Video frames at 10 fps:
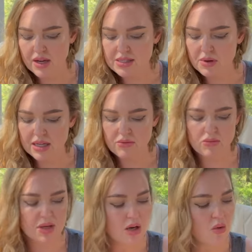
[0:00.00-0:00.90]
guys might
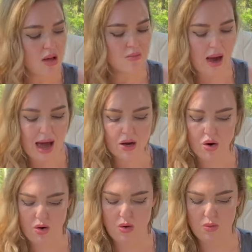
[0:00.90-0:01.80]
even be going back
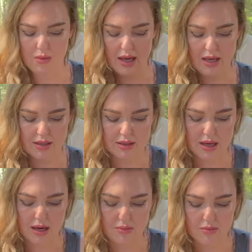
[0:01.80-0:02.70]
home
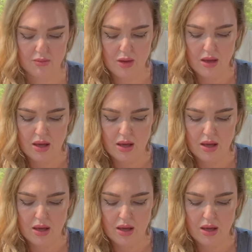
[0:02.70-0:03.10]
and